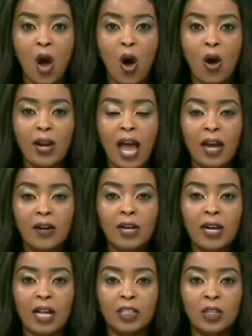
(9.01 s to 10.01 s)
on
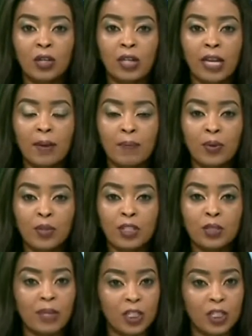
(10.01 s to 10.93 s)
agricultural inputs,